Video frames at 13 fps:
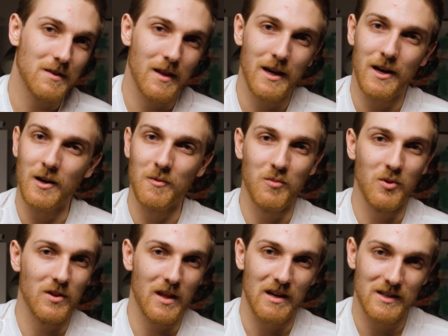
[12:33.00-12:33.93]
there,
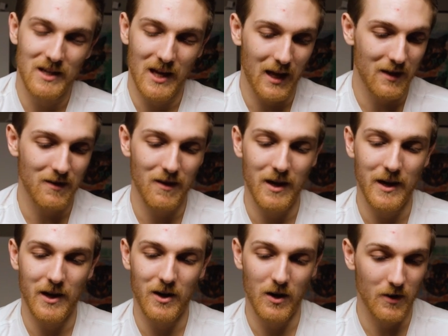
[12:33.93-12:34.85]
put that tent
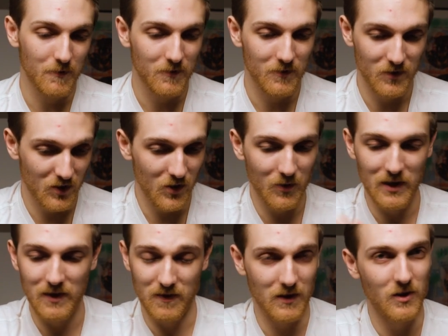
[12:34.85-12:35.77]
there, do
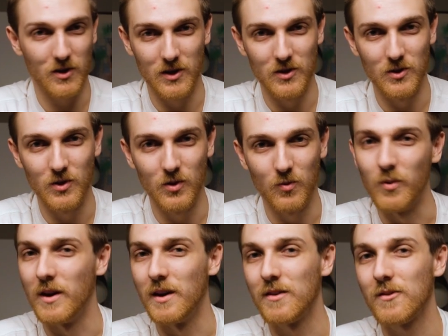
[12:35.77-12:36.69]
anything you're gonna do
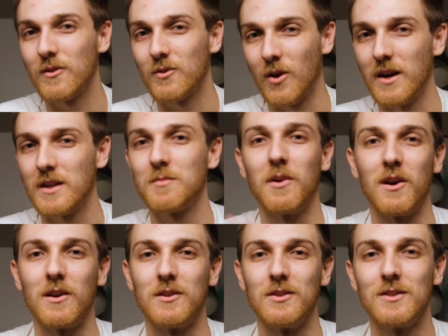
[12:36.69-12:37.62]
with
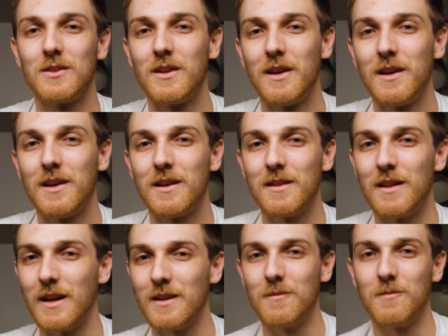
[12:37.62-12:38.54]
crossbars
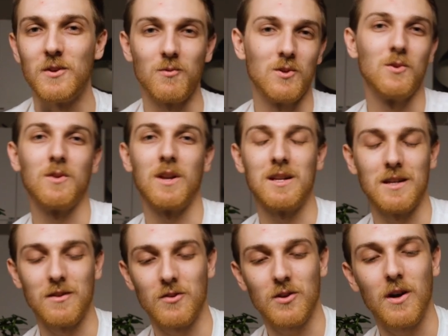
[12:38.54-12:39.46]
that you would do on any
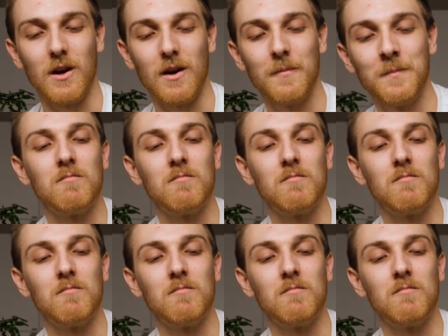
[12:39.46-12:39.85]
other car.